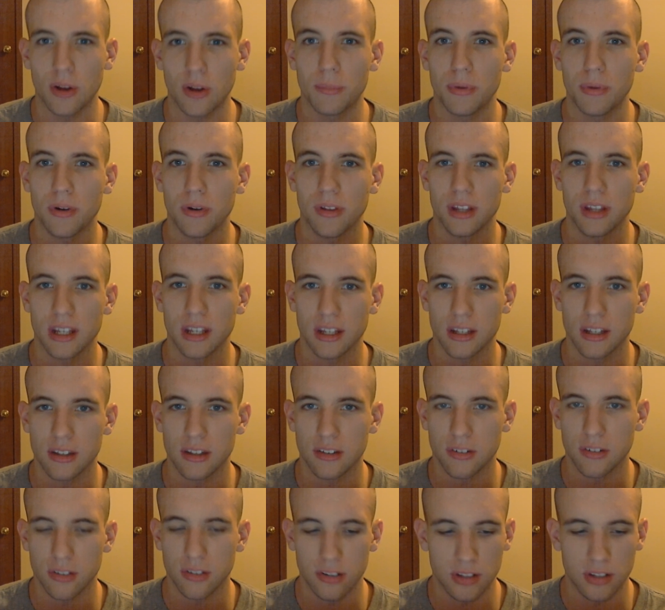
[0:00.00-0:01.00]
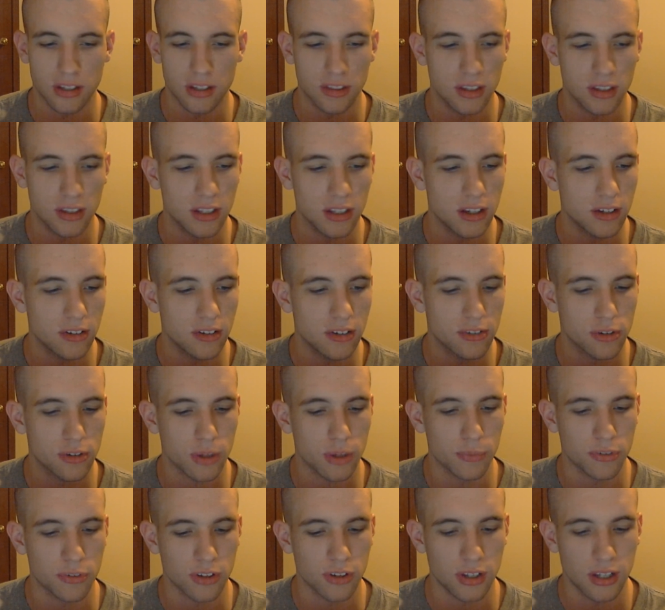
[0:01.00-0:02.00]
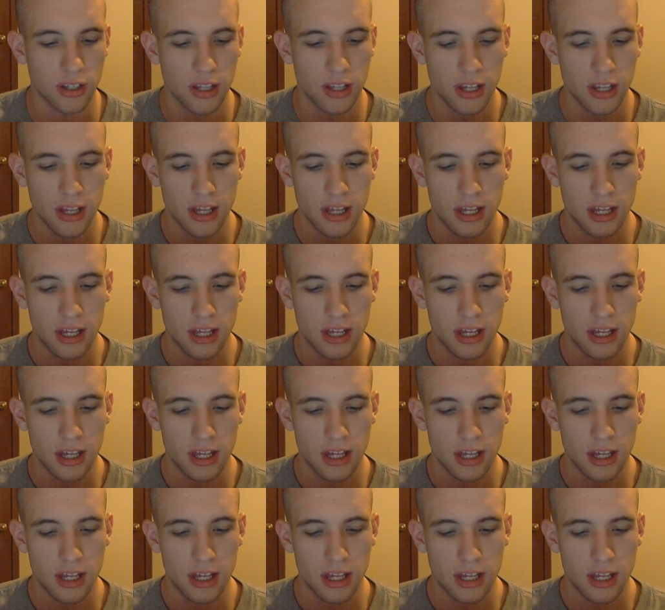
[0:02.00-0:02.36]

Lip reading: I'll put a link in the description.